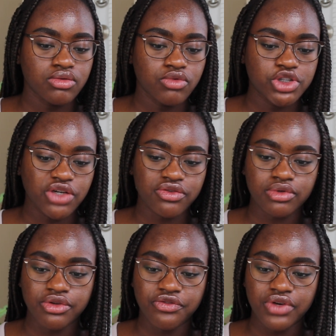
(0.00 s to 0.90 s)
whichever
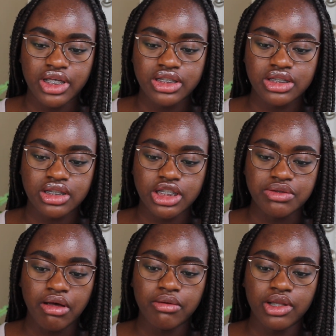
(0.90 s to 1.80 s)
one fits is
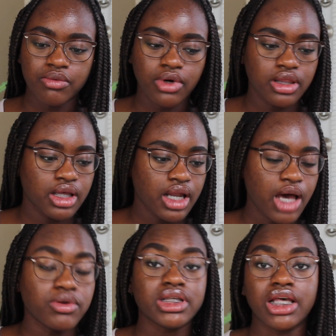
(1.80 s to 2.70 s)
probably the one that
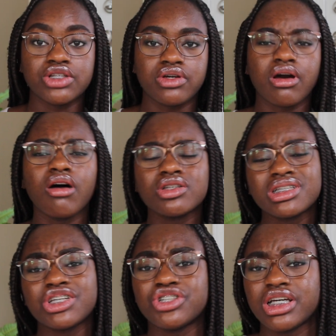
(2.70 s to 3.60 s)
I was answering. Also,
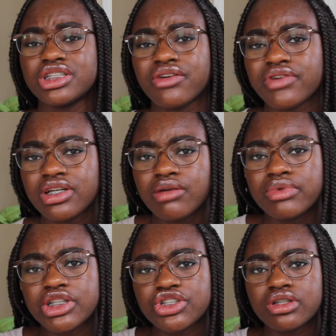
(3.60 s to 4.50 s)
they change every year, I'm
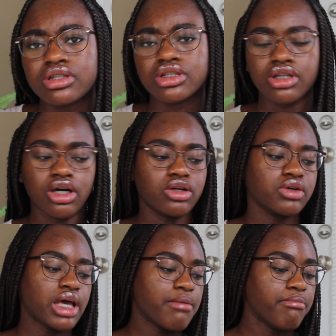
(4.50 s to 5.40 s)
pretty sure,
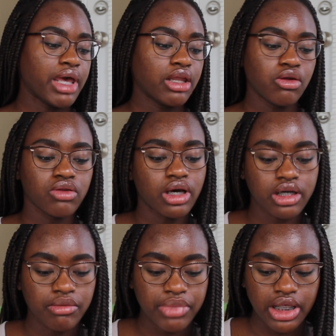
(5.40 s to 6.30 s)
so it may no
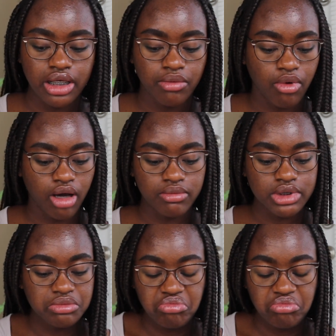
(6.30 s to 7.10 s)
longer be a prompt.